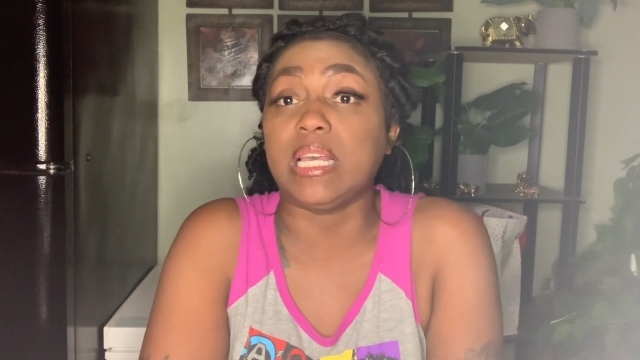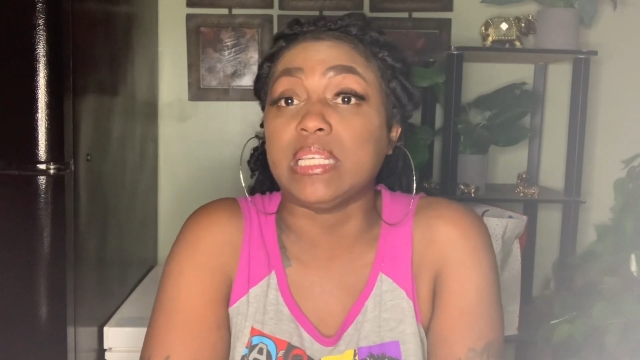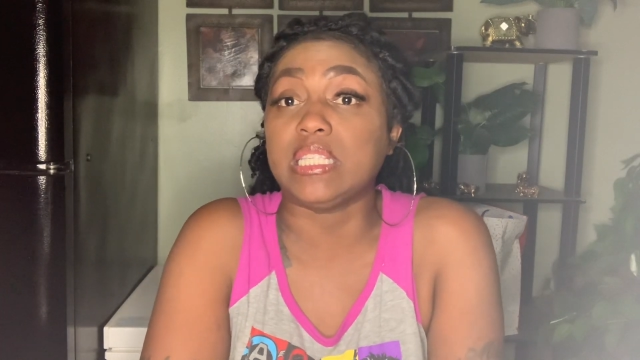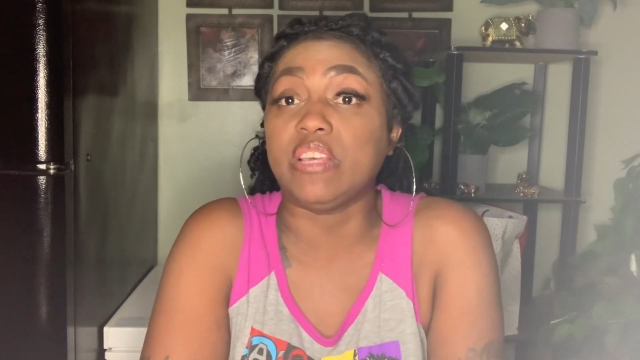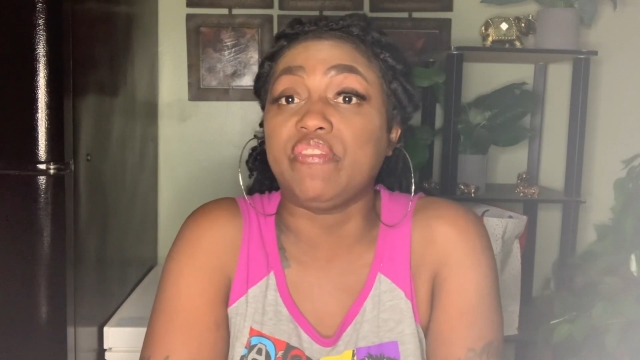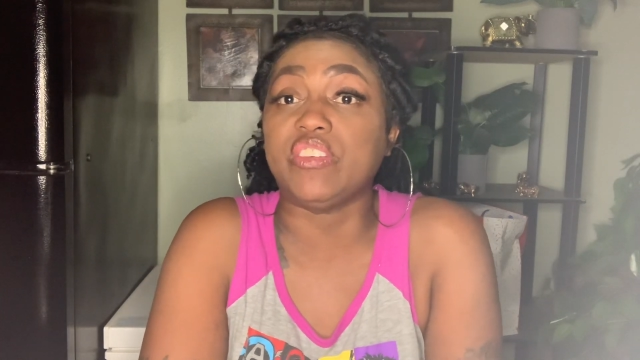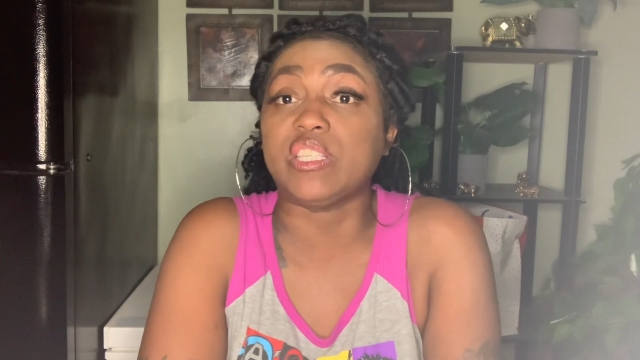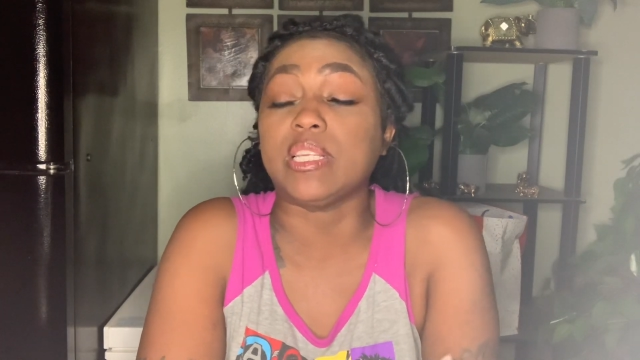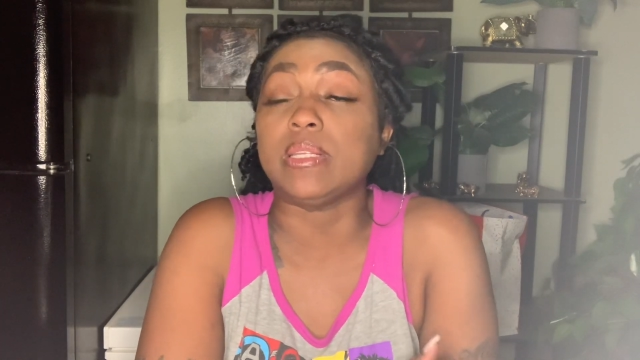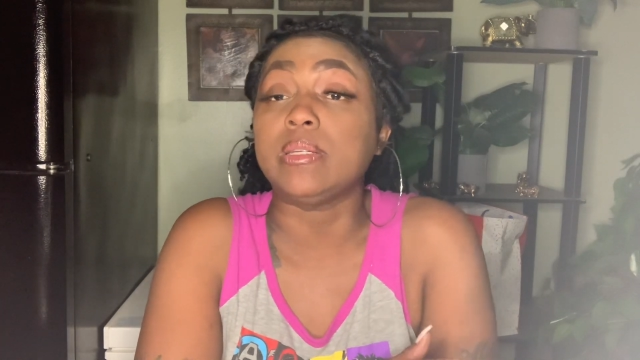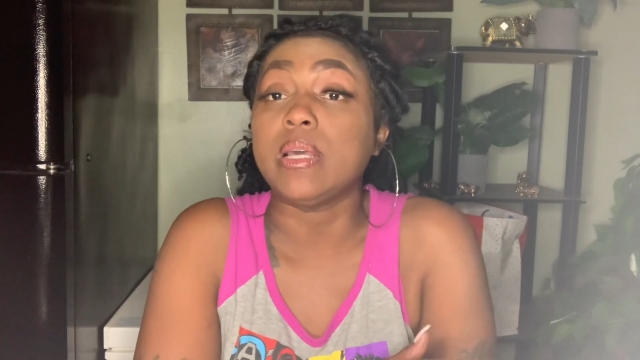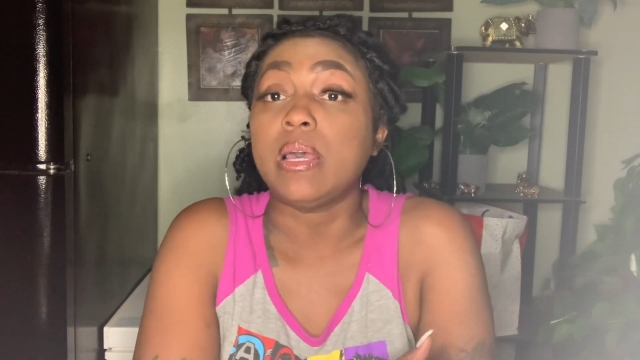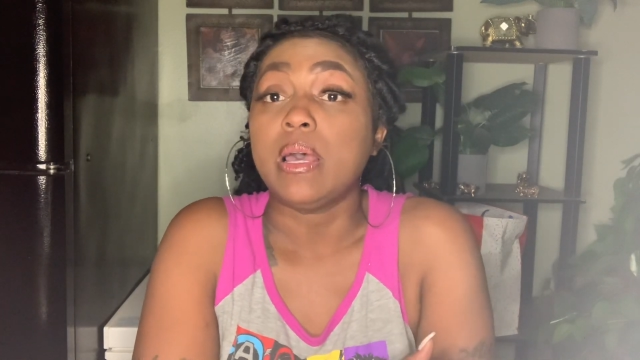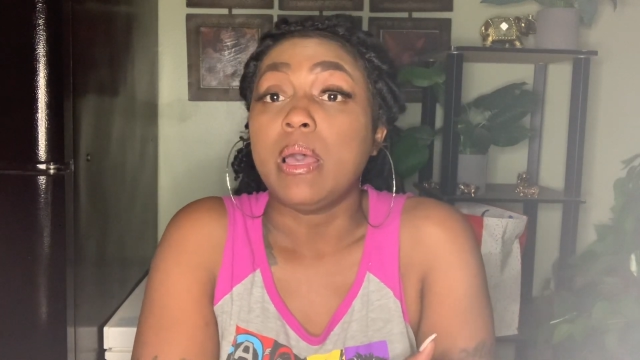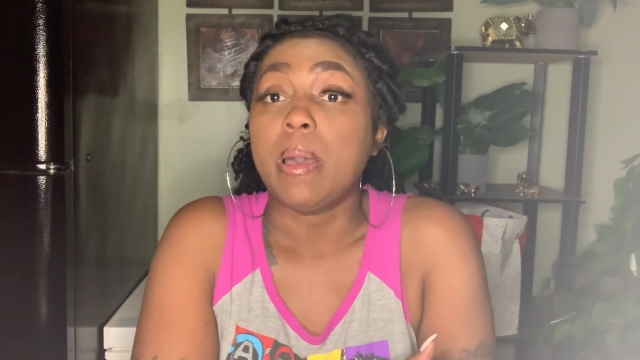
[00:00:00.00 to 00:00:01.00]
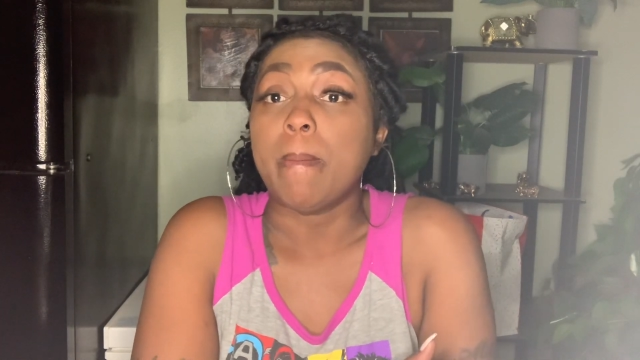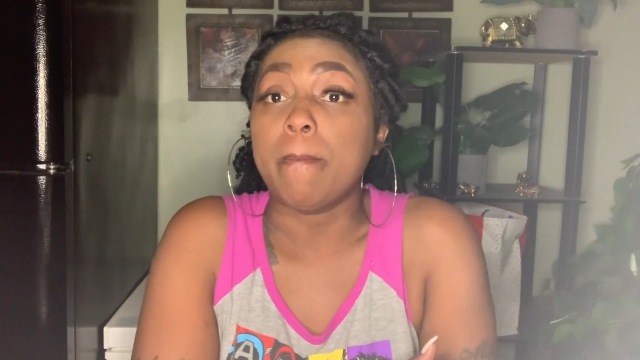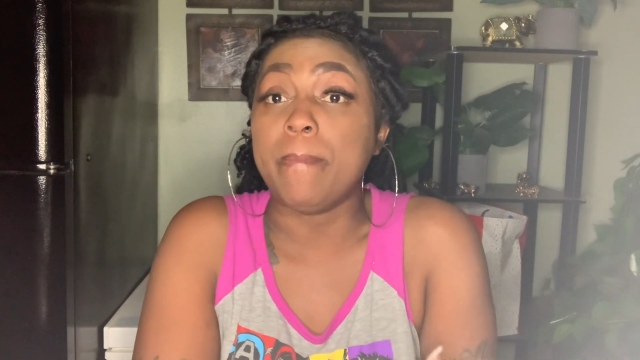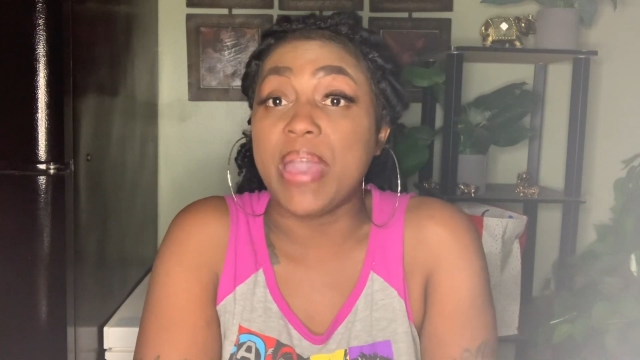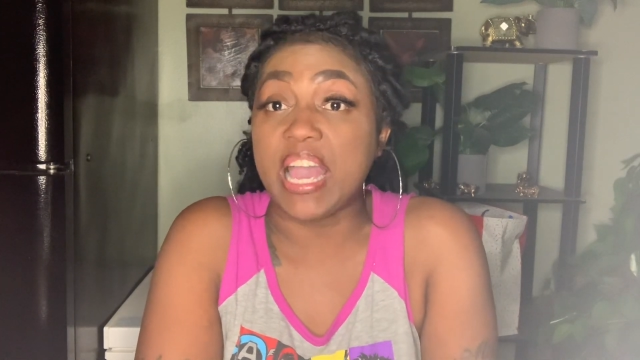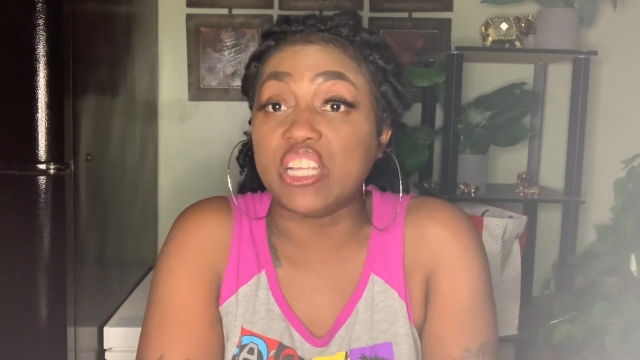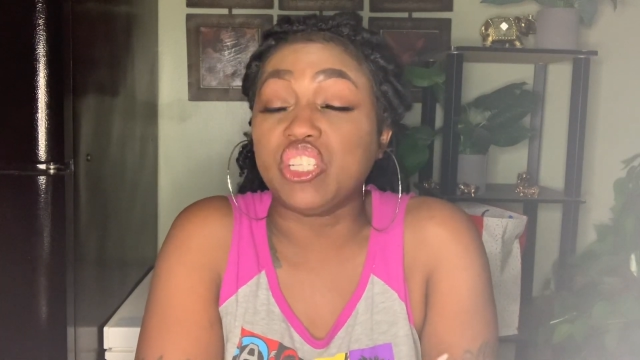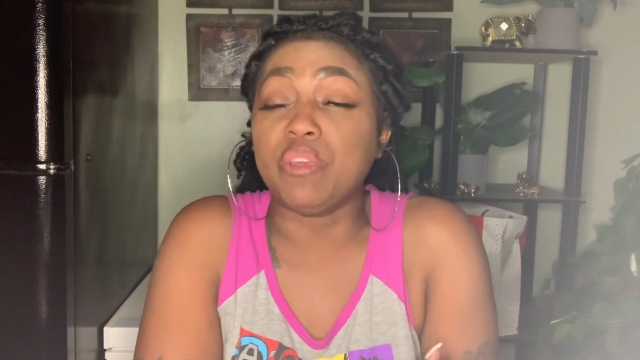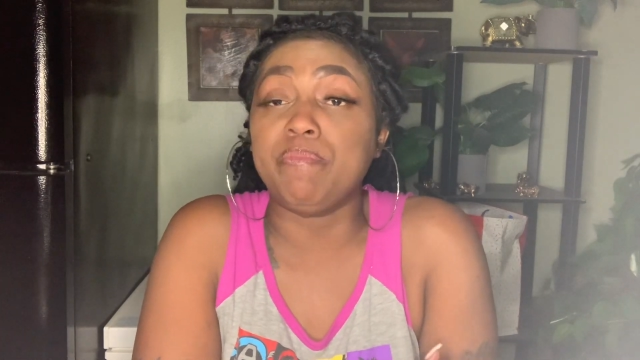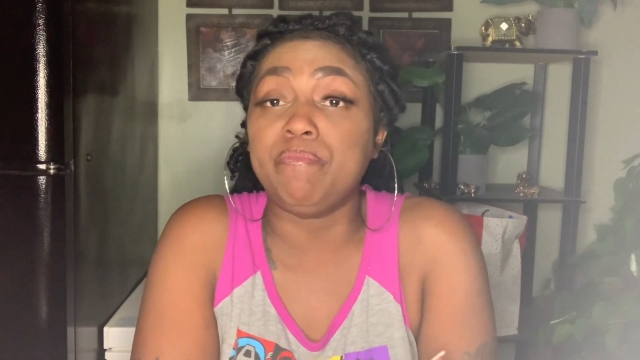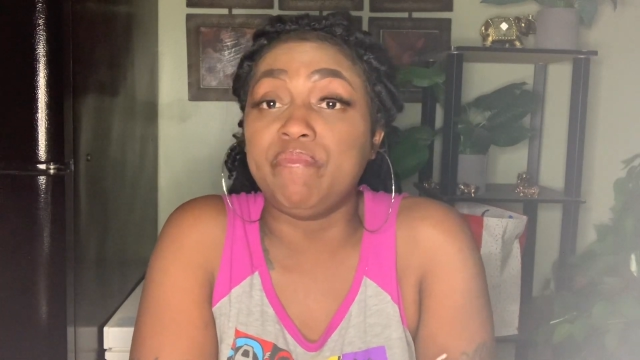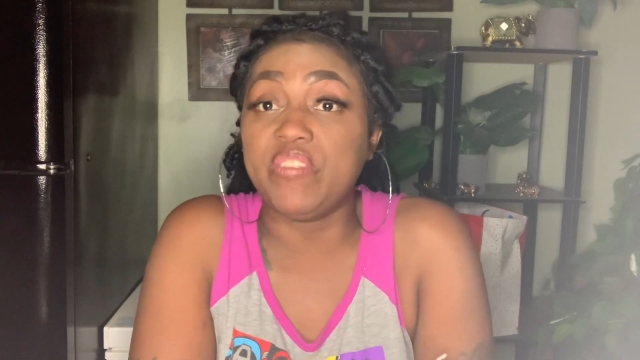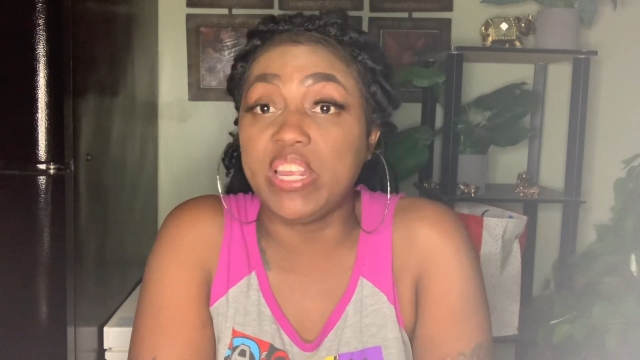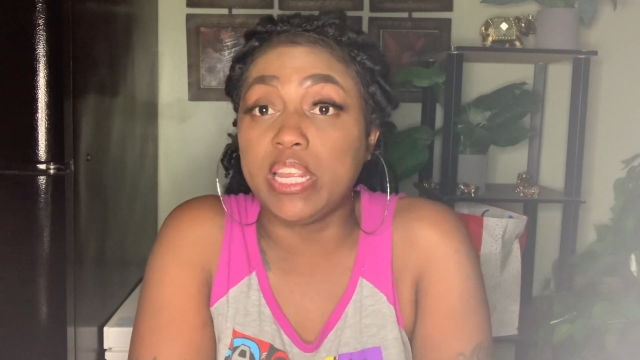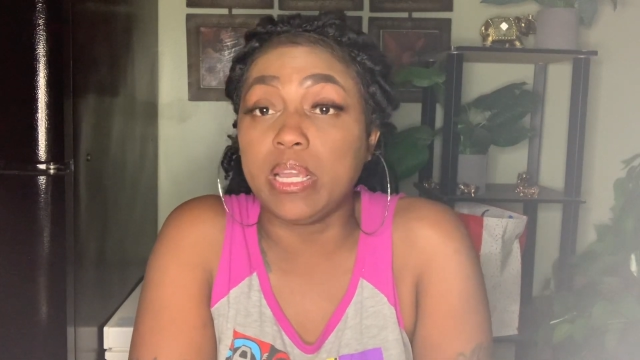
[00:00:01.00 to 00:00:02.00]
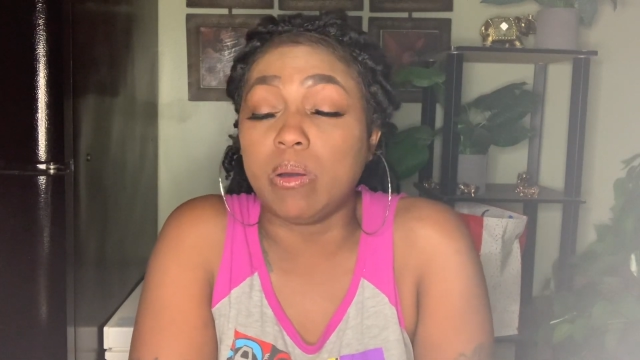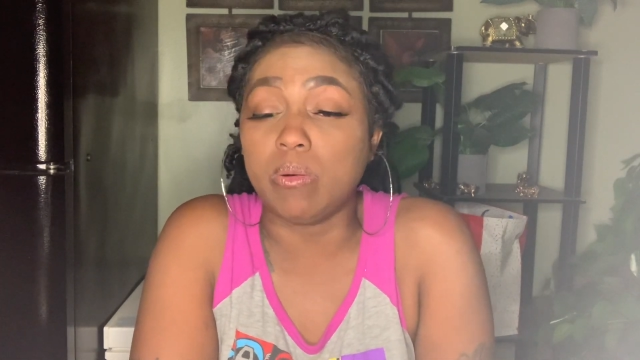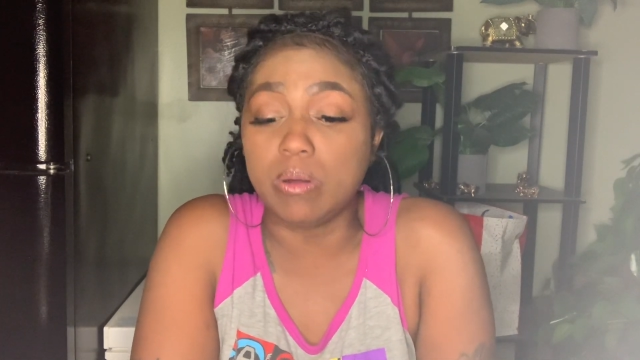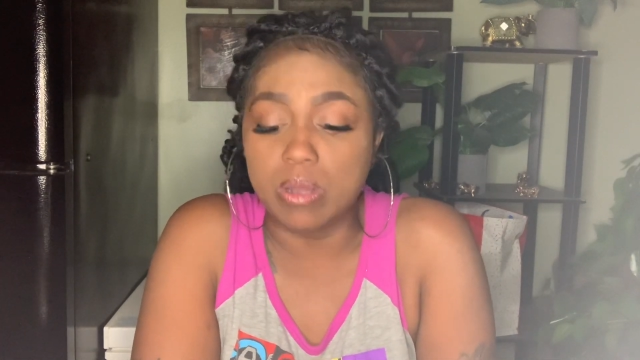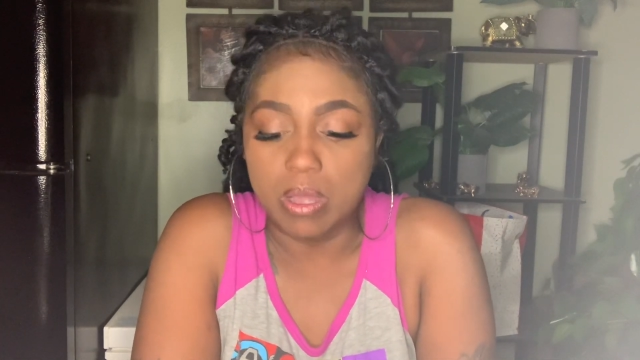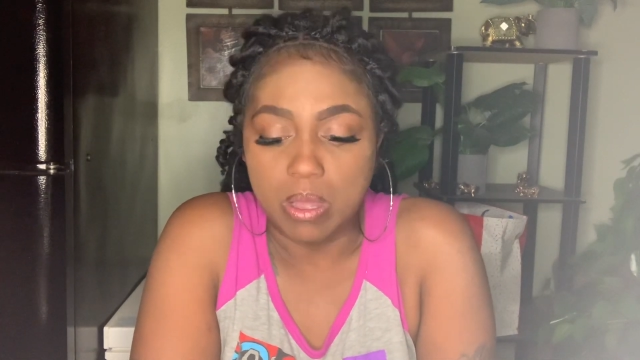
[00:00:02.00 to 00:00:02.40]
if it's a bashing video.